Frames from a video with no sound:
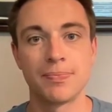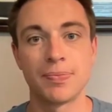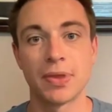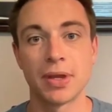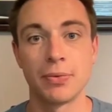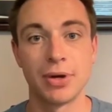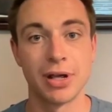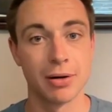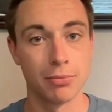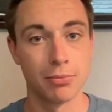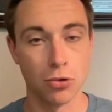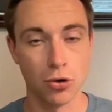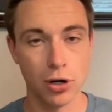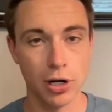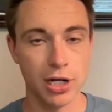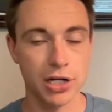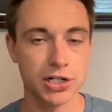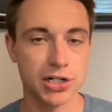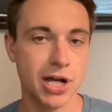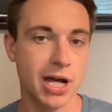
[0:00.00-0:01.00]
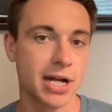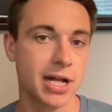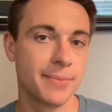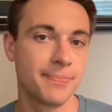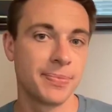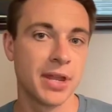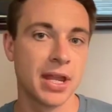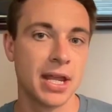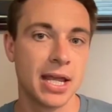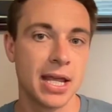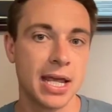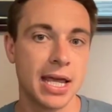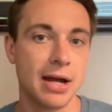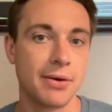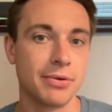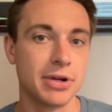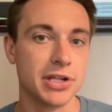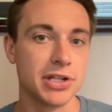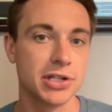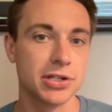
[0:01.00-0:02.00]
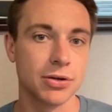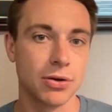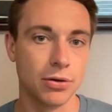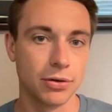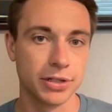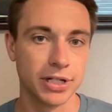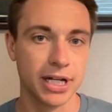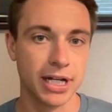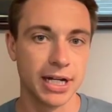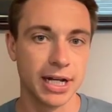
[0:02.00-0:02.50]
we had a mortgage on it, and we sold it.